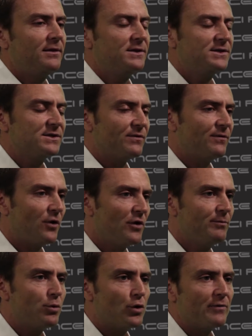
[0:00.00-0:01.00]
This is a
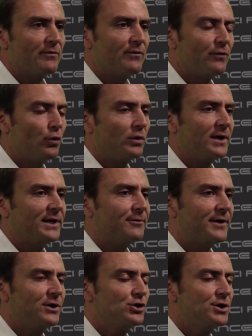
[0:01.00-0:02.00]
5.4
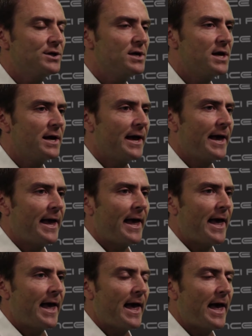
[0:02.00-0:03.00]
litre engine
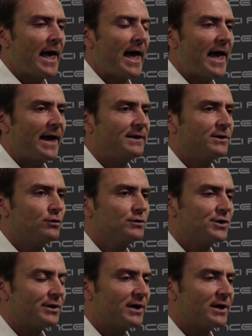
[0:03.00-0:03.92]
and it also